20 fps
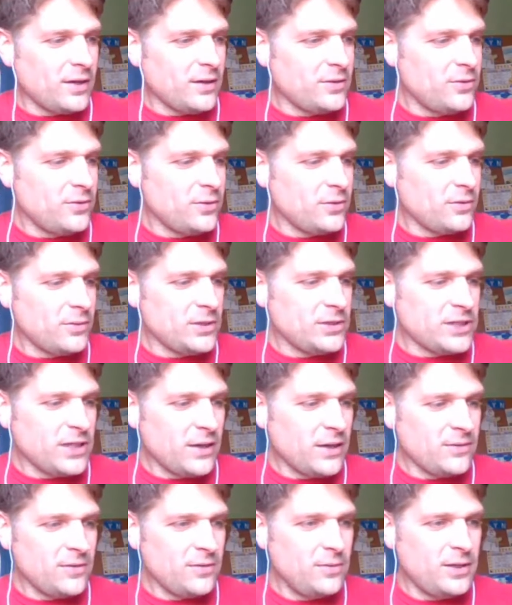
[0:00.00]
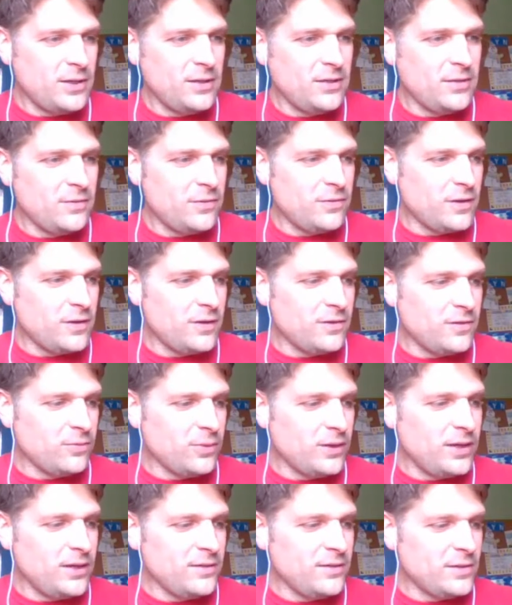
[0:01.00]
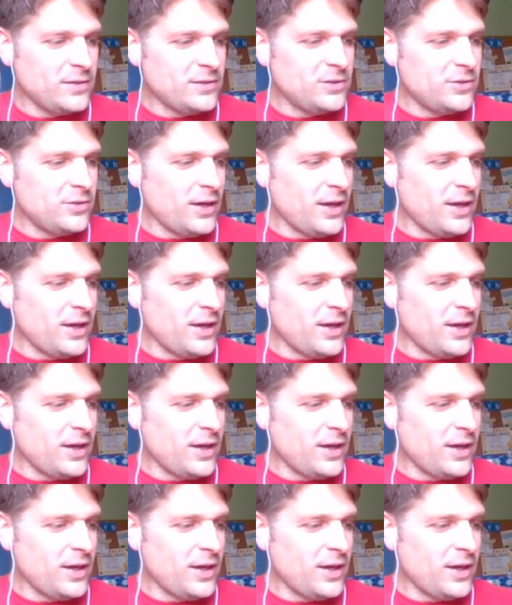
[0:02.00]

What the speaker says: you can reach out to me in the various ways that